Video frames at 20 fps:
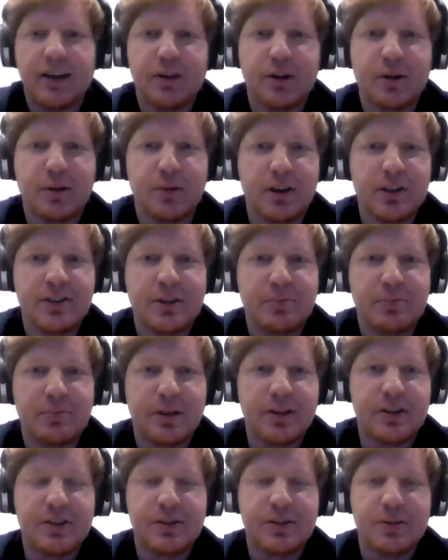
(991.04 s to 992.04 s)
have a question
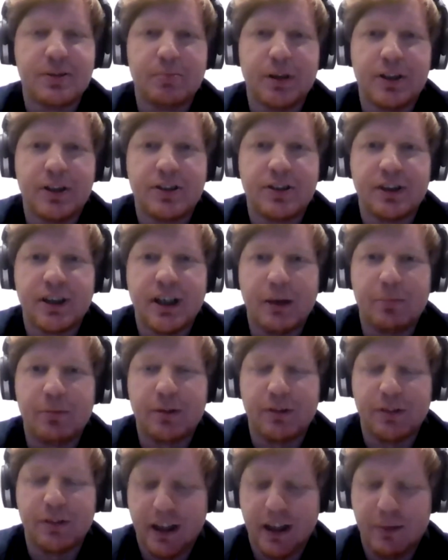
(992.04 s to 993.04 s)
because you mentioned a
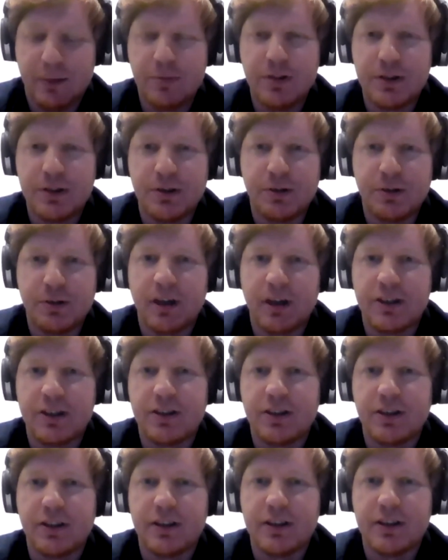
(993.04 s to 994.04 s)
couple of times you
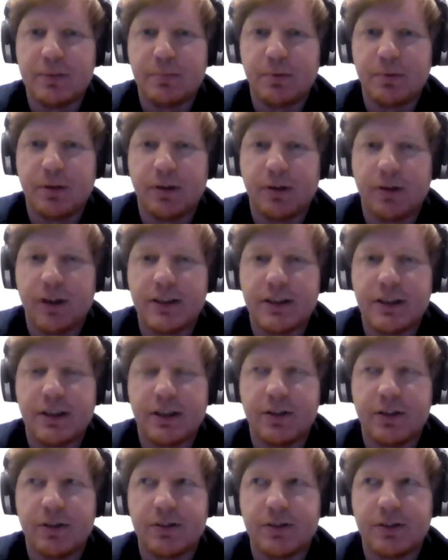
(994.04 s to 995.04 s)
imagined this
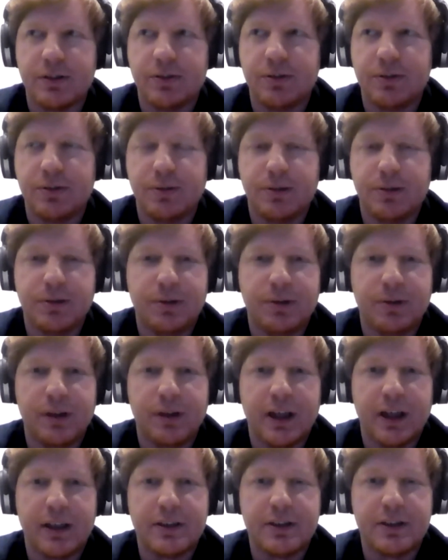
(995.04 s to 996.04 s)
progressing also to
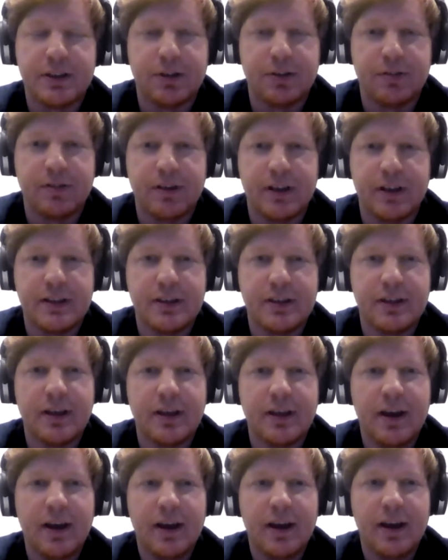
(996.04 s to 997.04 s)
like sofas.
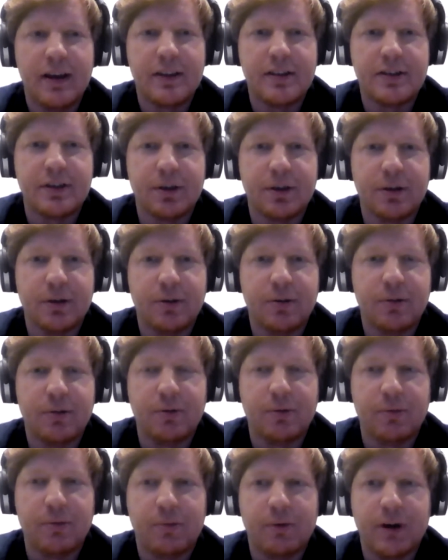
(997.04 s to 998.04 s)

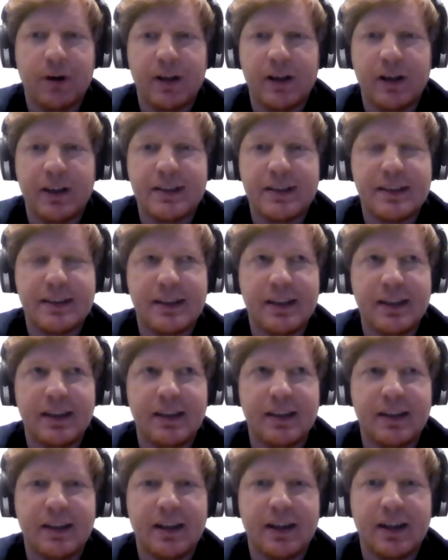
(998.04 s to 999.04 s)
So while I
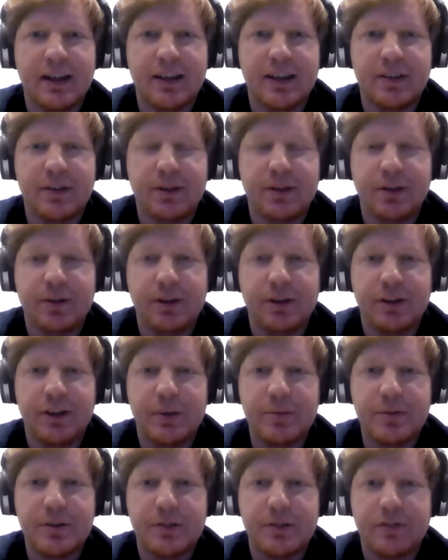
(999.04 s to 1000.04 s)
see that, you know, in
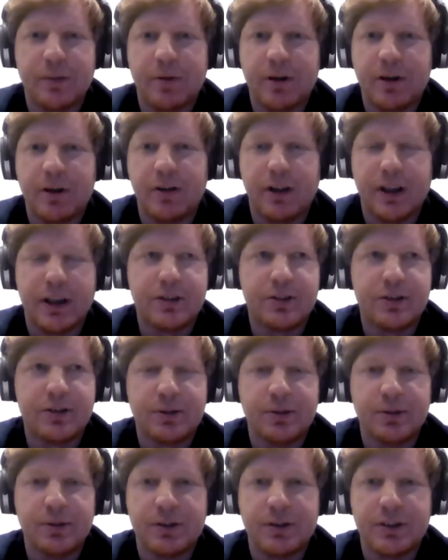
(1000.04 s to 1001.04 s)
terms of apparel like
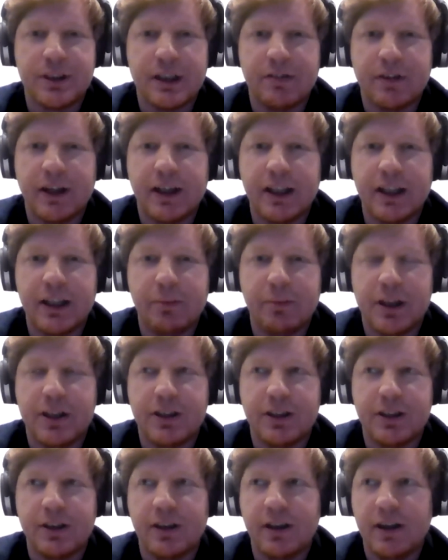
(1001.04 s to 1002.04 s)
shoes or stuff, I can
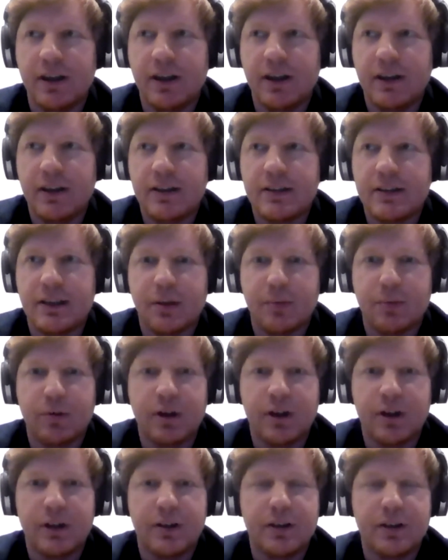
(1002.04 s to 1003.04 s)
imagine
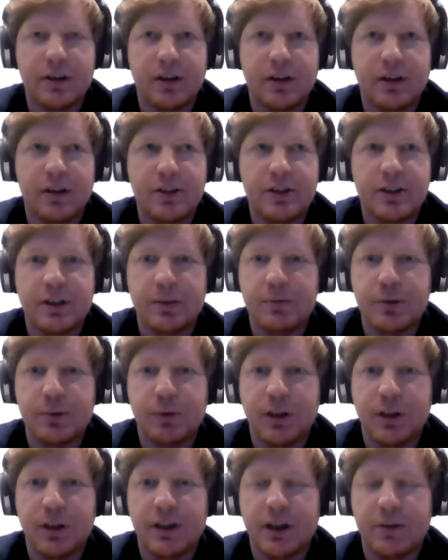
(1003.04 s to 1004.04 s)
someone ships
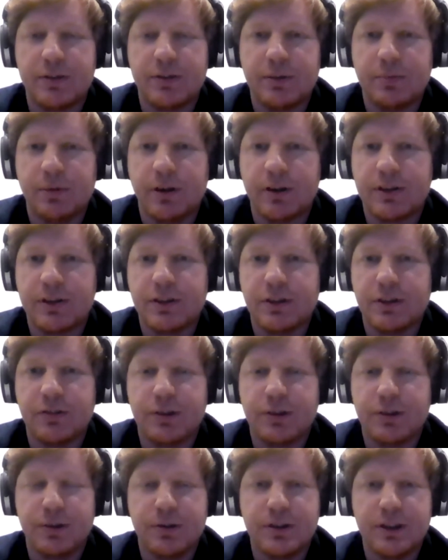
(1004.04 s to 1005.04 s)
1,000 boxes of
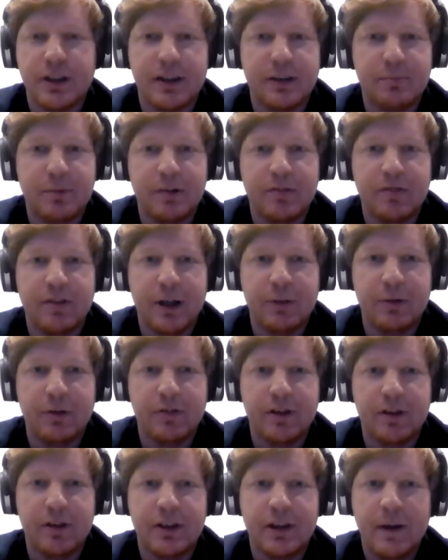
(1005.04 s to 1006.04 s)
shoes and be fine
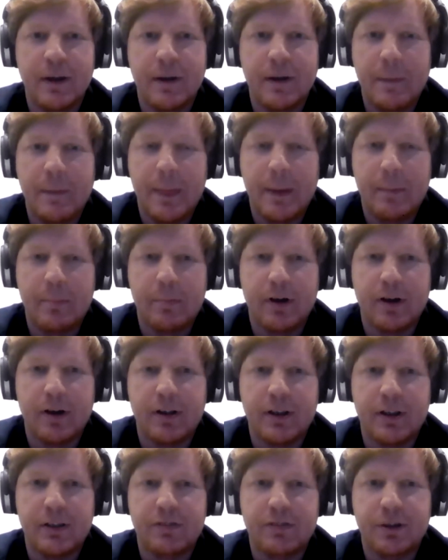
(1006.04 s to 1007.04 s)
with it.
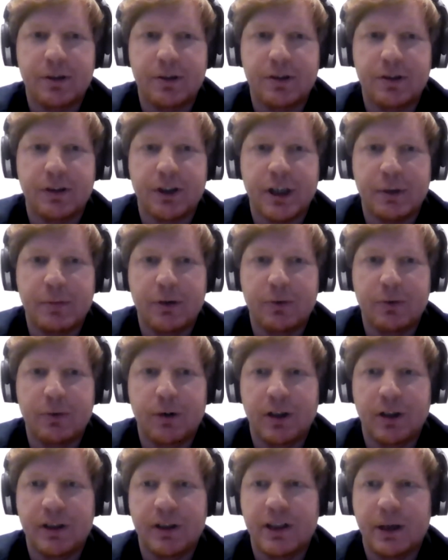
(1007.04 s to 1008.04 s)
But if you're talking about
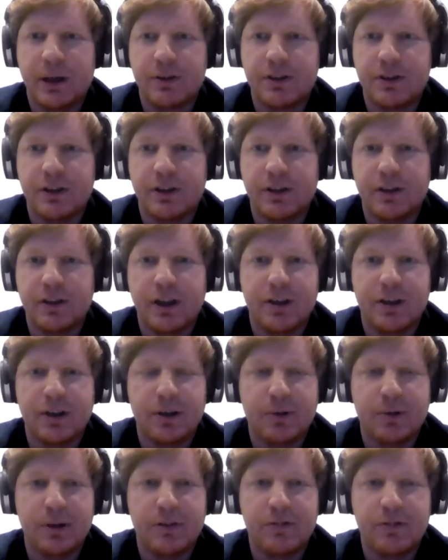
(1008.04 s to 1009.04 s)
1,000, I don't
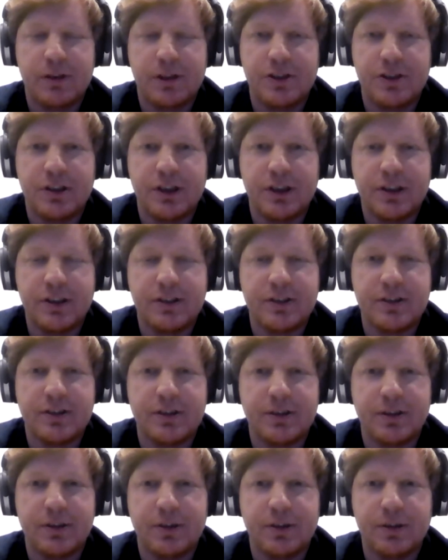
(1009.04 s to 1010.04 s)
know, refrigerators,
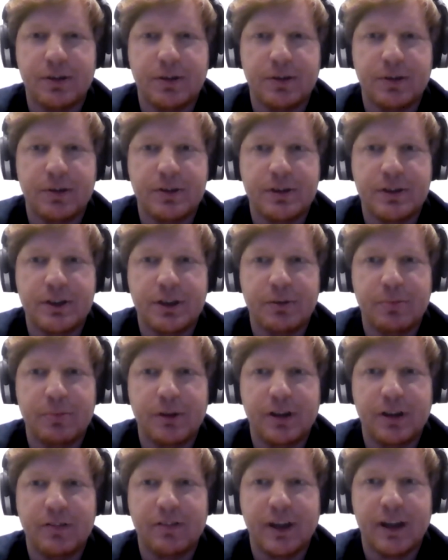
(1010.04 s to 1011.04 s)
do you still
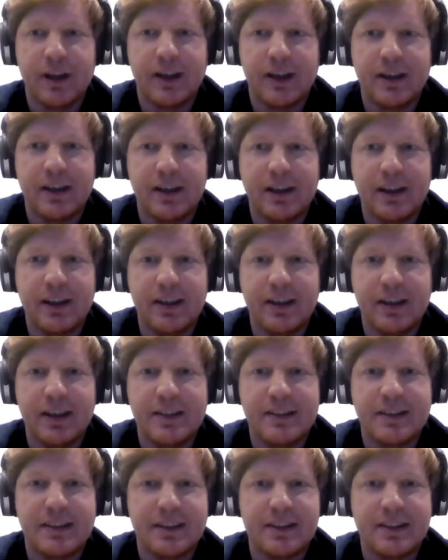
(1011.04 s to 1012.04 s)
believe like
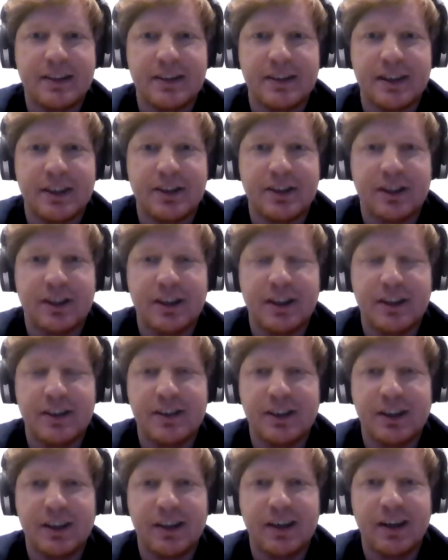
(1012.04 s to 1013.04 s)
it's such an
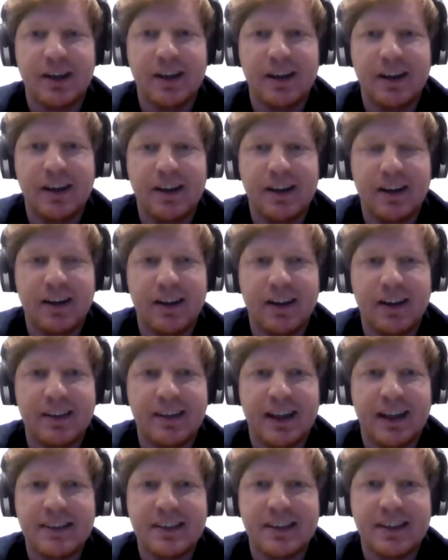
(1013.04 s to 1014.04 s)
easy
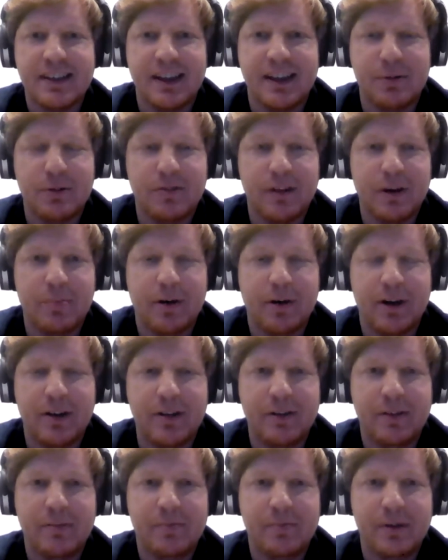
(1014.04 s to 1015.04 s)
task like with
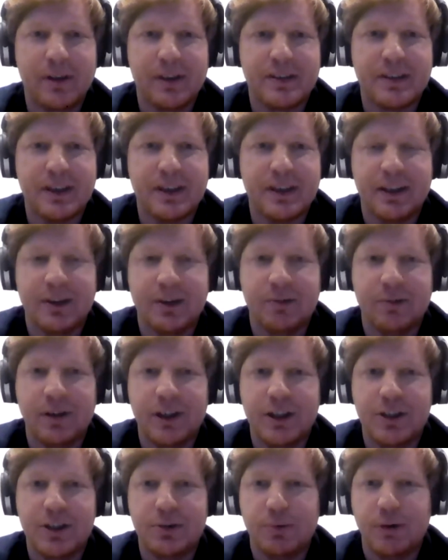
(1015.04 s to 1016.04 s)
apparel? Because like, you know,
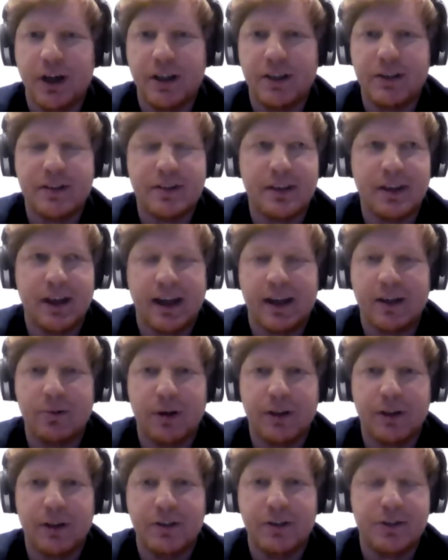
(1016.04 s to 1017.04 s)
each weight like
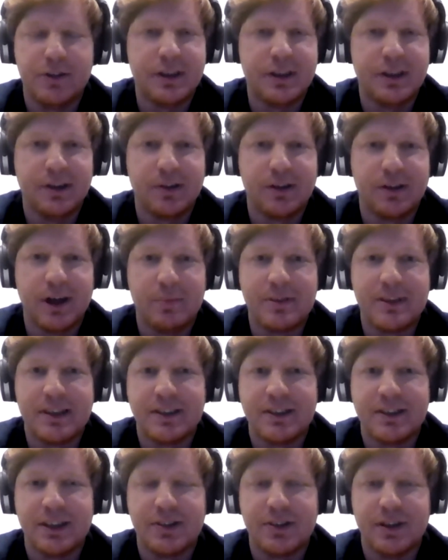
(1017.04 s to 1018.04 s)
100 kilograms,
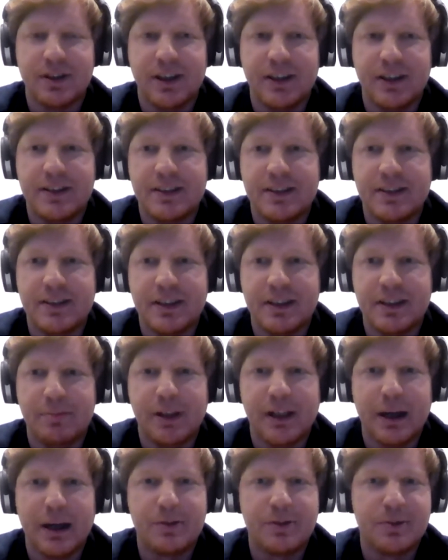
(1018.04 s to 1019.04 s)
etc. And it
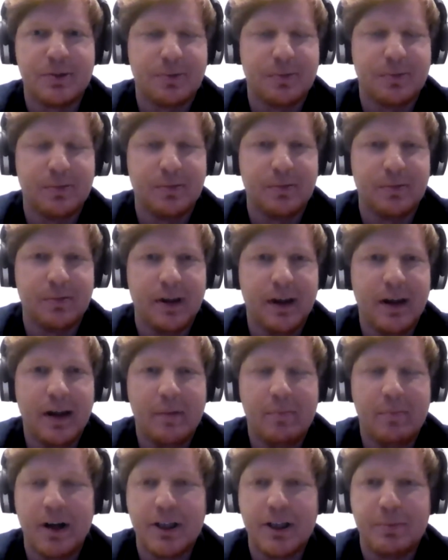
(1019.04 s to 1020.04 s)
becomes
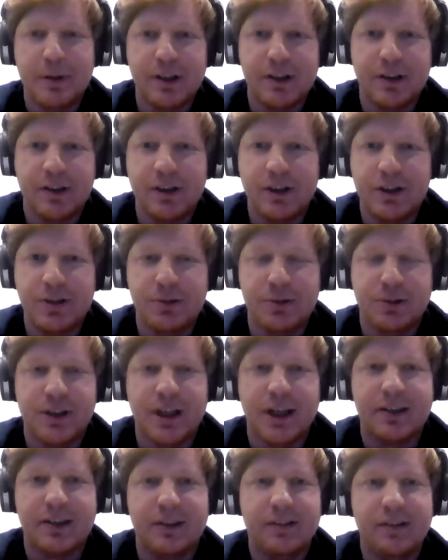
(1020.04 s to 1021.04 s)
much bigger issue to
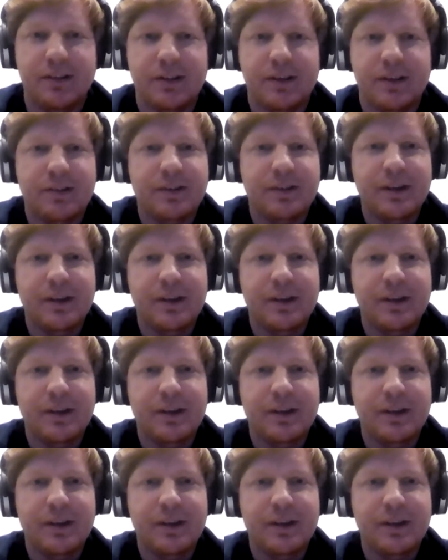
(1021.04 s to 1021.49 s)
tackle, you know?